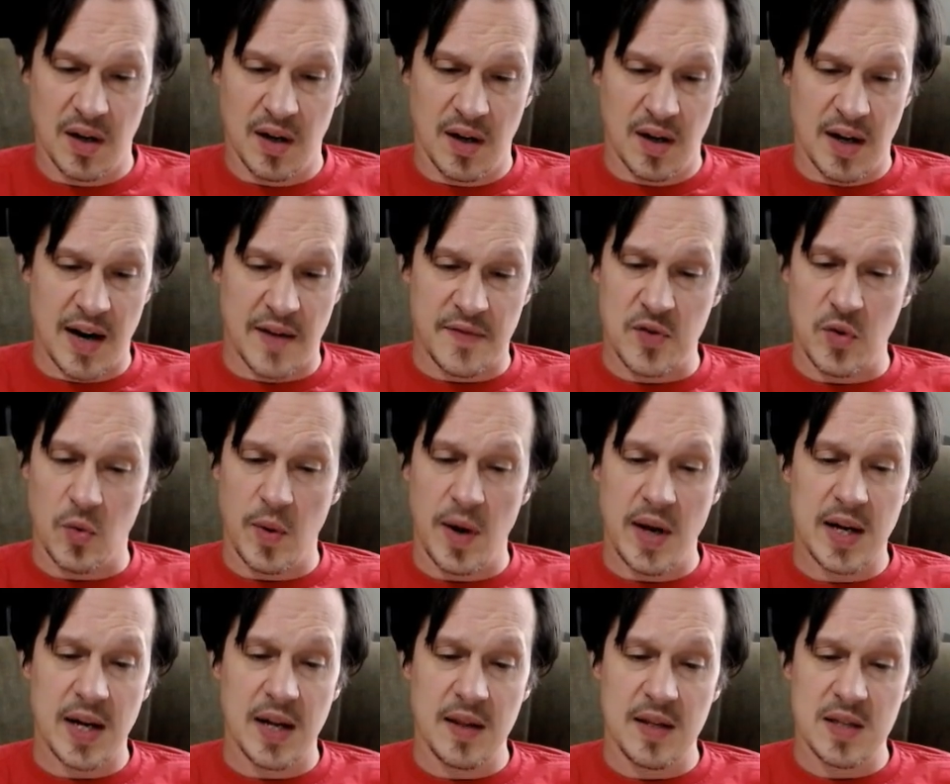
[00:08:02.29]
After
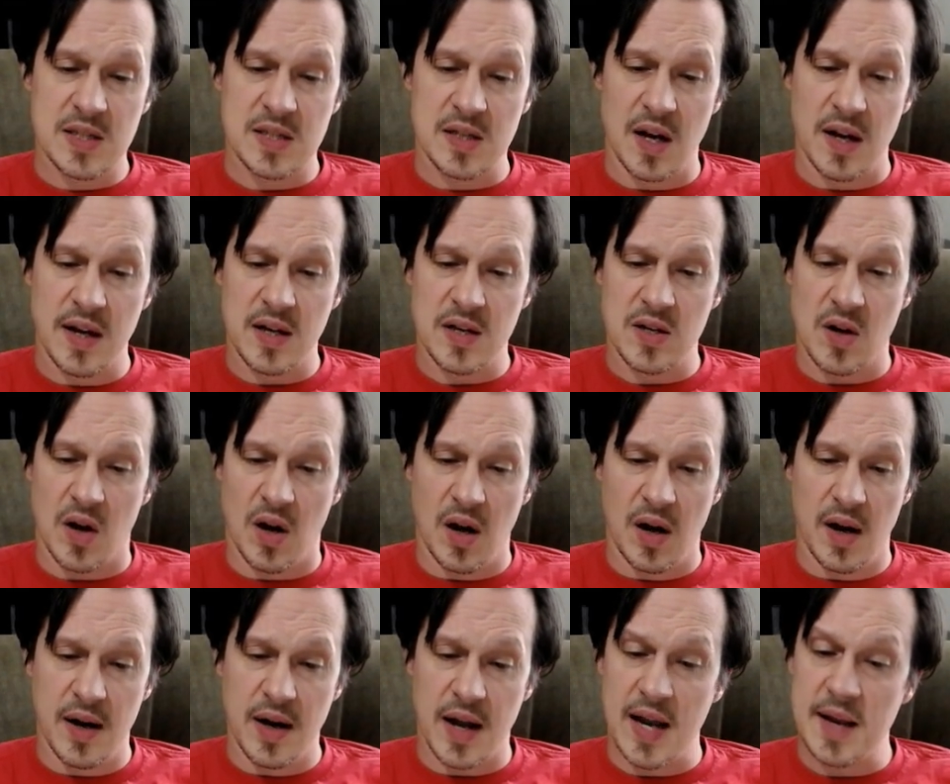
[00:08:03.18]
waking the sun at
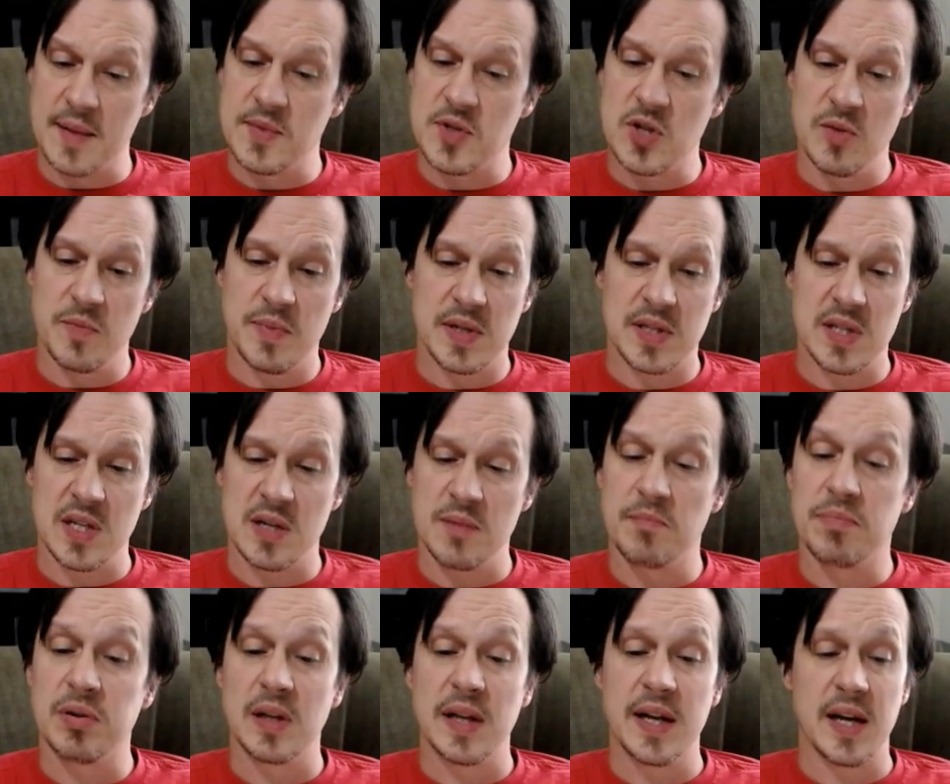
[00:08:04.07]
dawn, I am too busy to
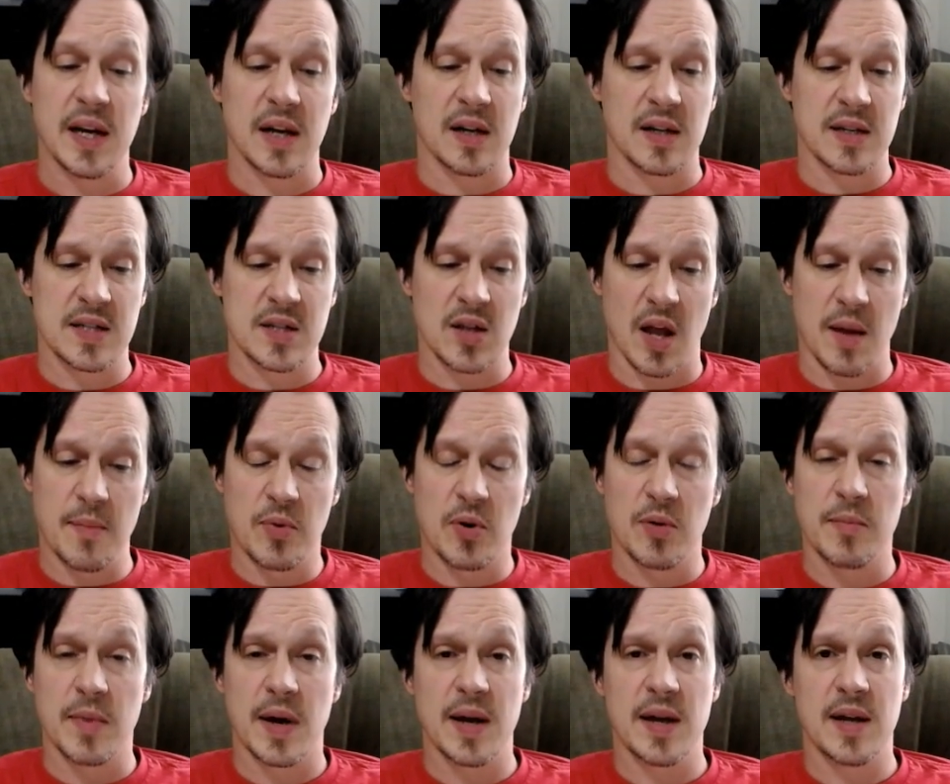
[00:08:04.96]
blink until I
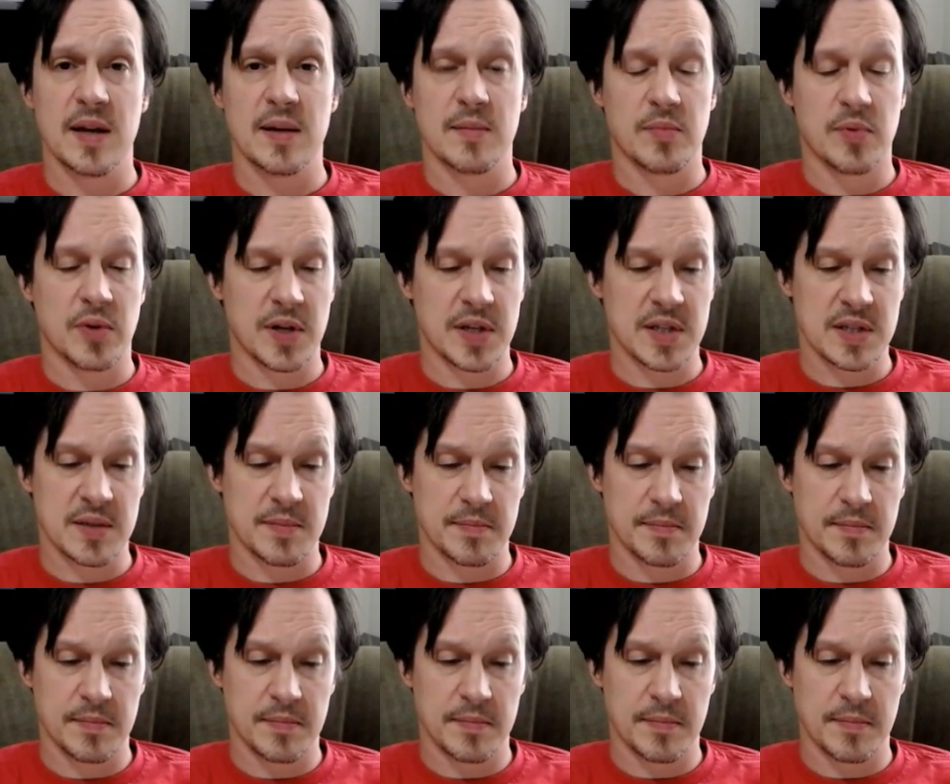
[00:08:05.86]
put it to
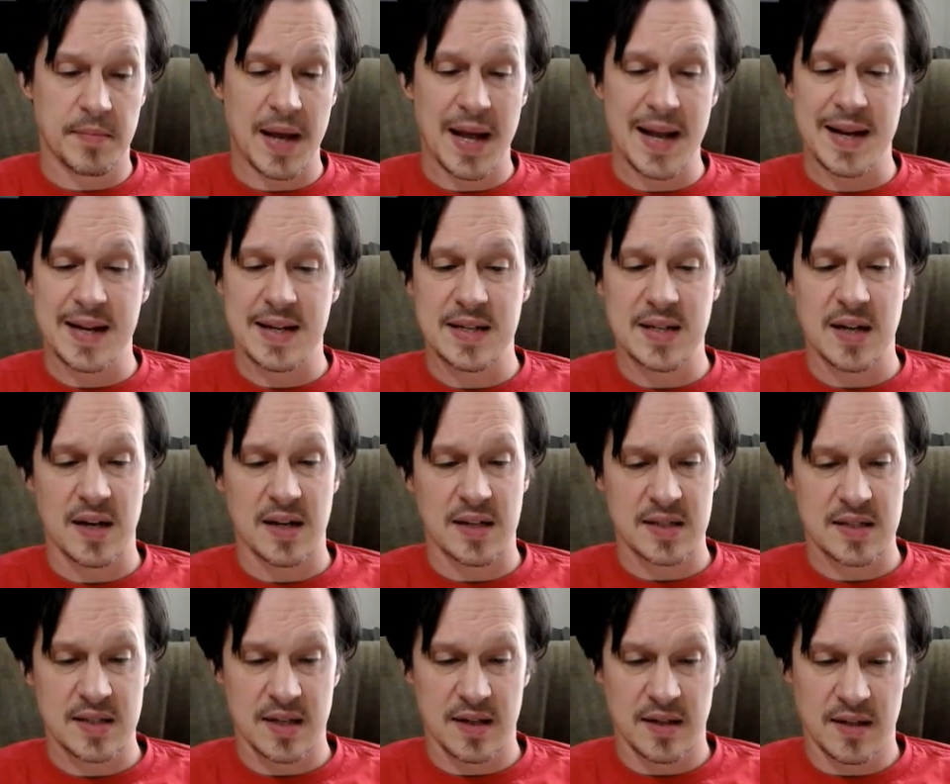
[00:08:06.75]
bed at
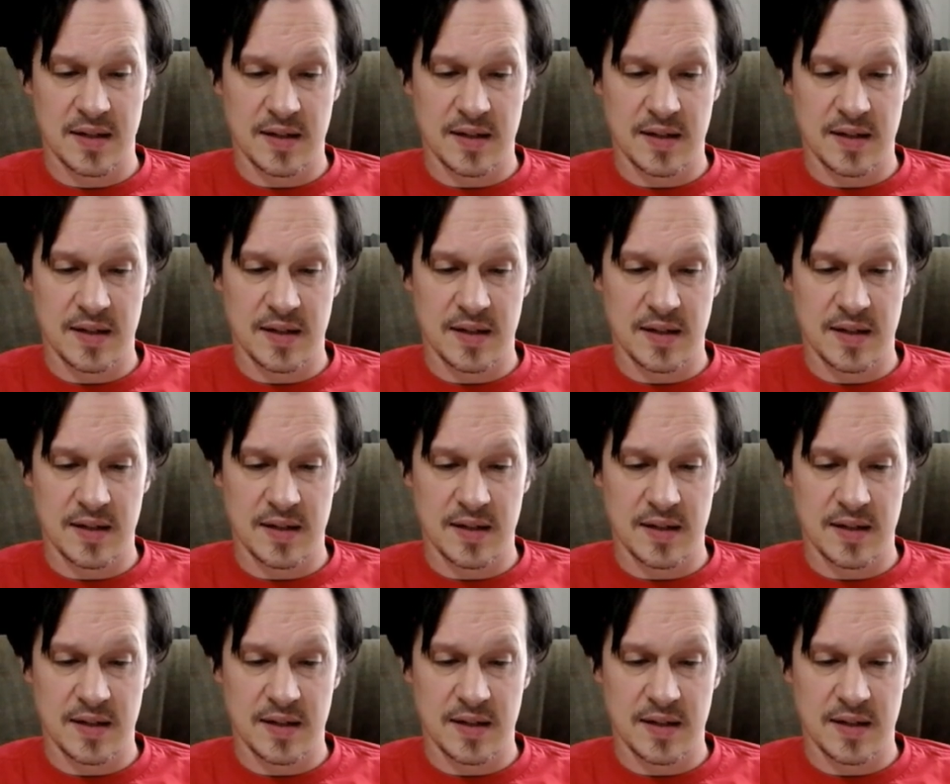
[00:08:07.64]
dusk."